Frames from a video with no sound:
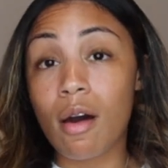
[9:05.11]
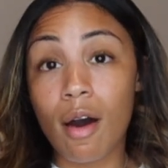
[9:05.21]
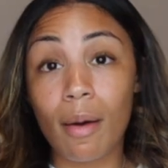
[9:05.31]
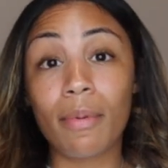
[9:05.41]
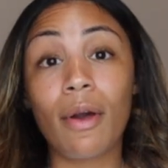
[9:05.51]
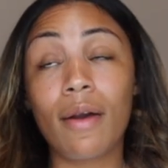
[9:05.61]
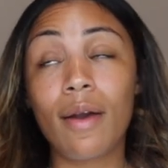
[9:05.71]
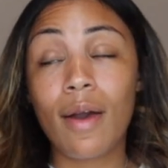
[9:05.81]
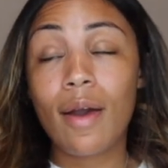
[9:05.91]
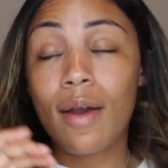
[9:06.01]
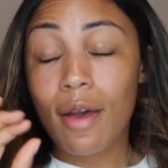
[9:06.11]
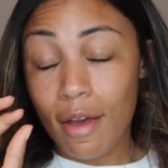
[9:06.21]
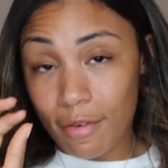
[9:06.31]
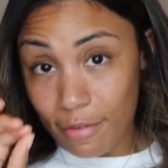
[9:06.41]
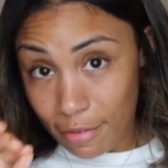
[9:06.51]
up
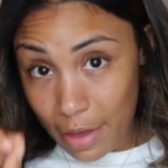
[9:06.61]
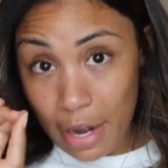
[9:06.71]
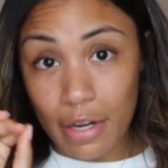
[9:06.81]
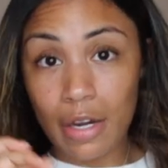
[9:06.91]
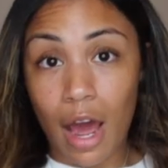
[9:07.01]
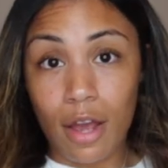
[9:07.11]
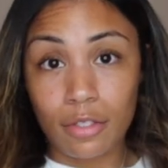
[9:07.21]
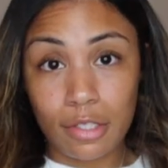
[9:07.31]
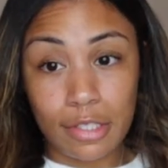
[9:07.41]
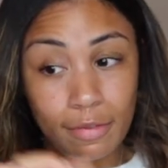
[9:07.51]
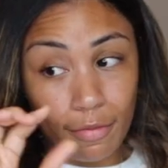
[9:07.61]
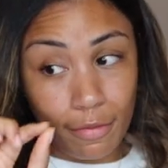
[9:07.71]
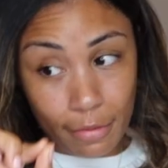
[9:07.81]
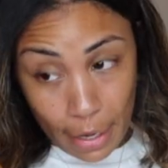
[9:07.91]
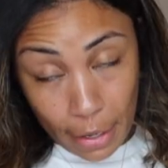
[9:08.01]
very nice,
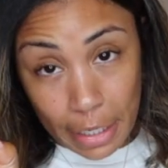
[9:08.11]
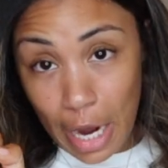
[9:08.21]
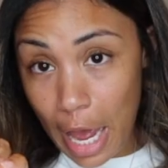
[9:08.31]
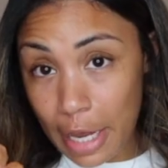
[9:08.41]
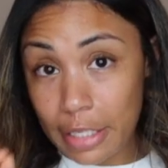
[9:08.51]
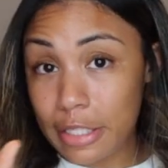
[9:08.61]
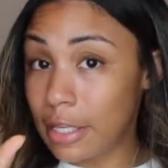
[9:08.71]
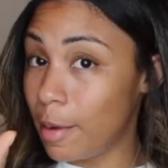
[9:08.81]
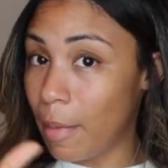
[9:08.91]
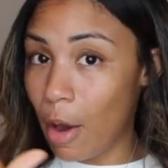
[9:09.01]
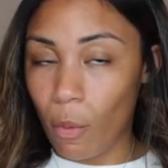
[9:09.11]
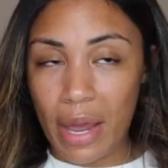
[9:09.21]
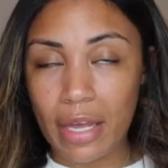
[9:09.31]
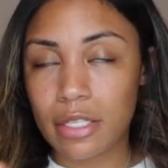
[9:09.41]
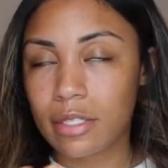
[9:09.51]
very nice, and my
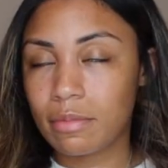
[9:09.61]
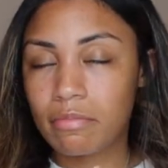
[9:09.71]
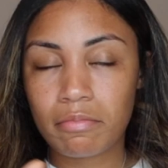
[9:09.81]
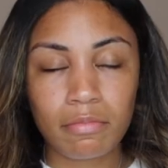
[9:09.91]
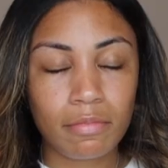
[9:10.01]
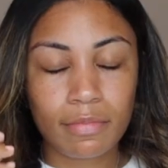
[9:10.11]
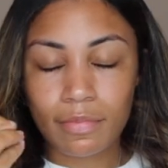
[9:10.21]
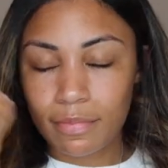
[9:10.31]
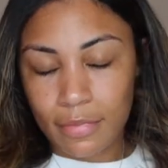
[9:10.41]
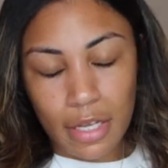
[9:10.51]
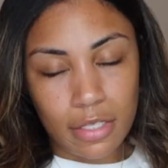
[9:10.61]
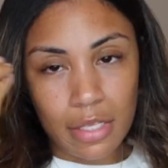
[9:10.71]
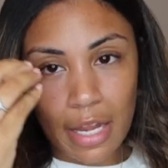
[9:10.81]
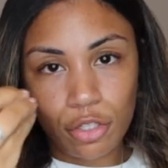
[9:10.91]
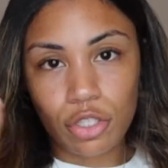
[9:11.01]
waist is
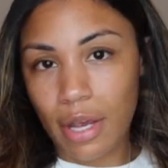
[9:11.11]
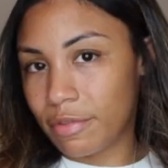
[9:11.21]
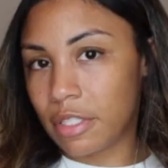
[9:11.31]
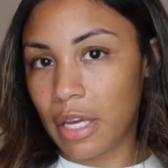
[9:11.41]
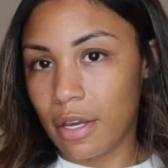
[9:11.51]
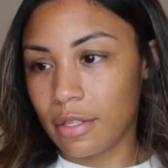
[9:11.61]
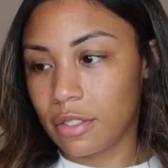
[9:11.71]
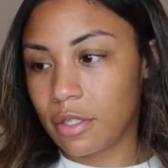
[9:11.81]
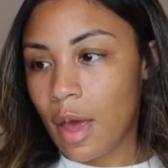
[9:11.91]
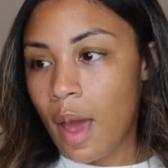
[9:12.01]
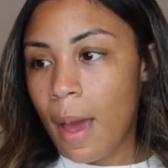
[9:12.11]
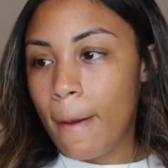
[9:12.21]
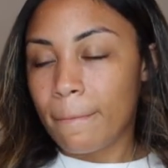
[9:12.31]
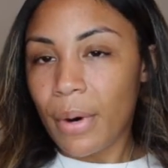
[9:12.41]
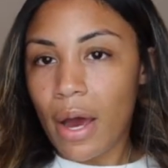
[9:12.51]
like chef's kiss.
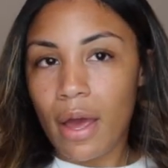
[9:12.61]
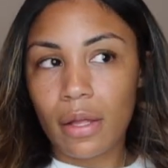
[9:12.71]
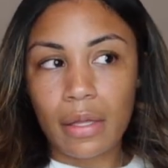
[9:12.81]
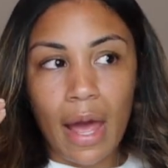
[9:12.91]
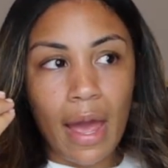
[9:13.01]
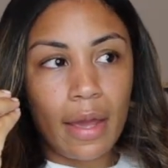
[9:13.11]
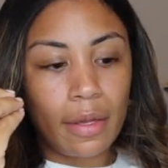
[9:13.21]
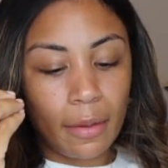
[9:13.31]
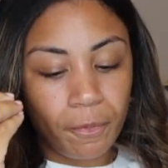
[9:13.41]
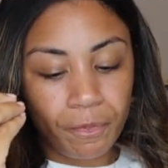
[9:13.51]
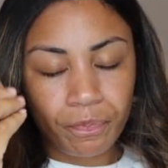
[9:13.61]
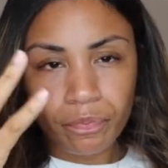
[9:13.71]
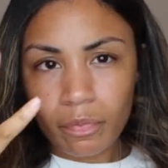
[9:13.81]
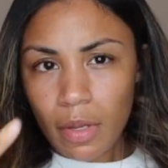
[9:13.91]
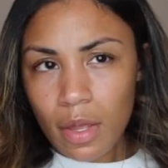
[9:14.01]
But like
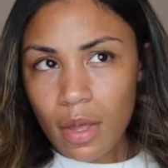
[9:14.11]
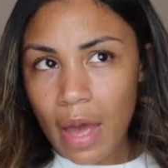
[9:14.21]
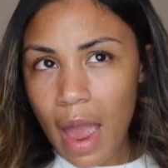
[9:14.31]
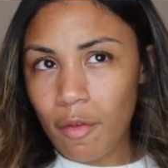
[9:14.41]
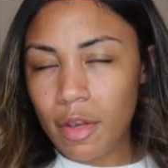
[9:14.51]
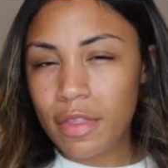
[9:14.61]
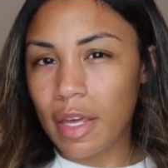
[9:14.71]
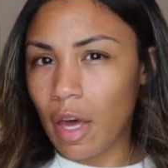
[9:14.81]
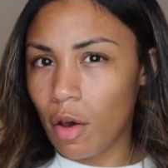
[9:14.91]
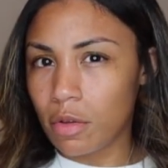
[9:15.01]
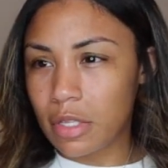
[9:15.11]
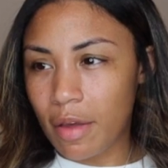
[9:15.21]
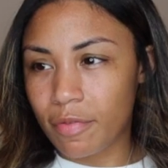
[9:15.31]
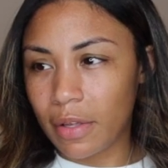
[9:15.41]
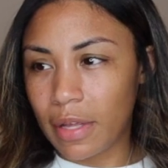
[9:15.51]
everything else,
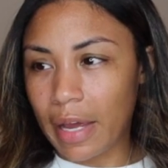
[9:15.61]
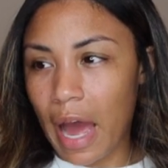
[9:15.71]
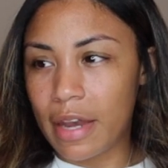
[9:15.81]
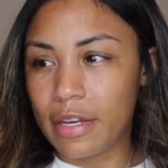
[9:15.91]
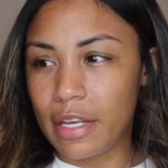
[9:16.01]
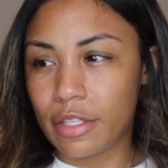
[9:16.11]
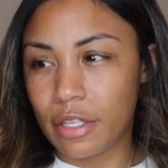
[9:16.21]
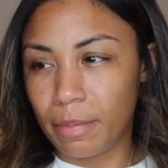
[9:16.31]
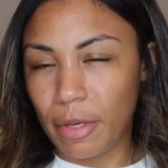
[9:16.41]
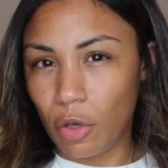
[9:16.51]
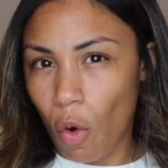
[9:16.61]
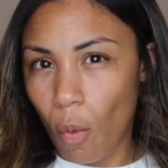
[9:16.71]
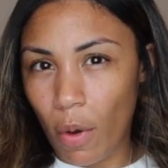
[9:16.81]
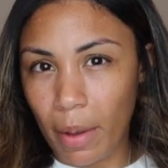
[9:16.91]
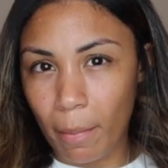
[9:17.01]
I feel like I need to be
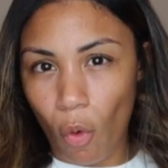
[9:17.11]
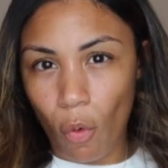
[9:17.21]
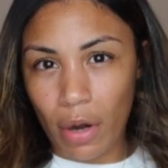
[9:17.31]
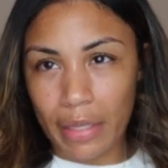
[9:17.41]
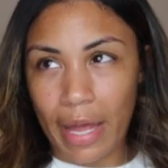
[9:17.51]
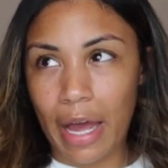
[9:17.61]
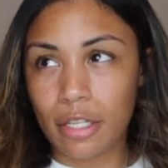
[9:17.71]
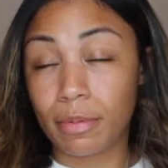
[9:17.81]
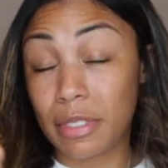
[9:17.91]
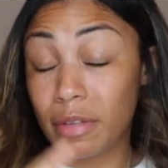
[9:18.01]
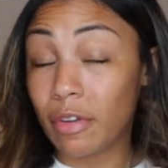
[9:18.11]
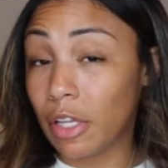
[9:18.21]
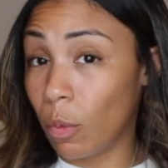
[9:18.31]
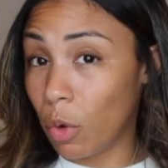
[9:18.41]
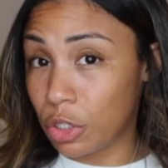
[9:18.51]
going more. Like I
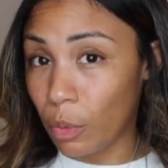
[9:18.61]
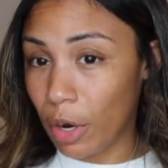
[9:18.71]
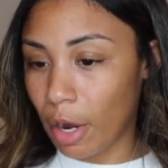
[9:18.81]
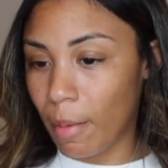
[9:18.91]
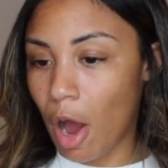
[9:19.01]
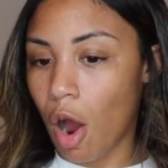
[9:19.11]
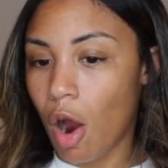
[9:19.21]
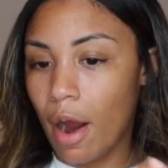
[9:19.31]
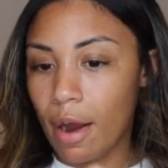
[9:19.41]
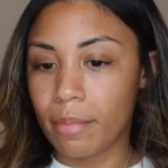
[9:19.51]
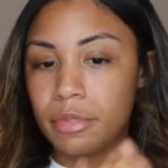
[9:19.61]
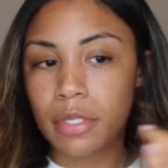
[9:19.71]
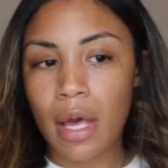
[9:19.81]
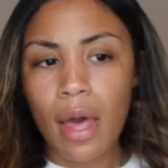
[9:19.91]
specifically want to work on my arms.